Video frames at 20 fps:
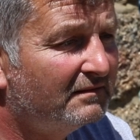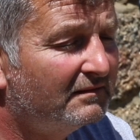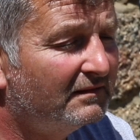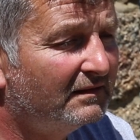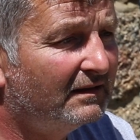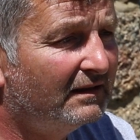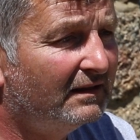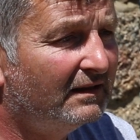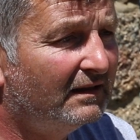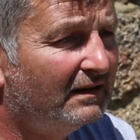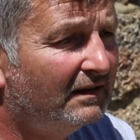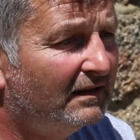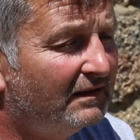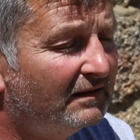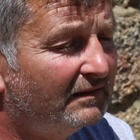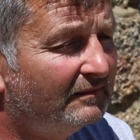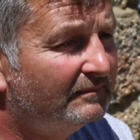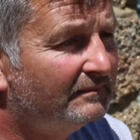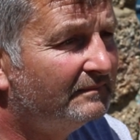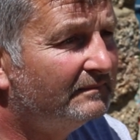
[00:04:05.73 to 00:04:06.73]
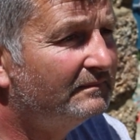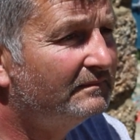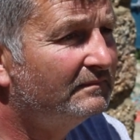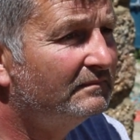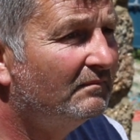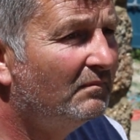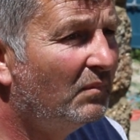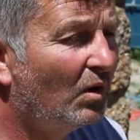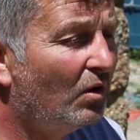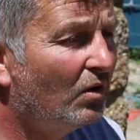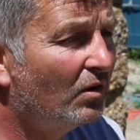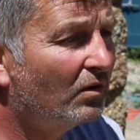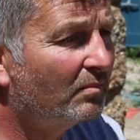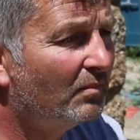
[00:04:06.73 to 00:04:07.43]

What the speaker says: bog,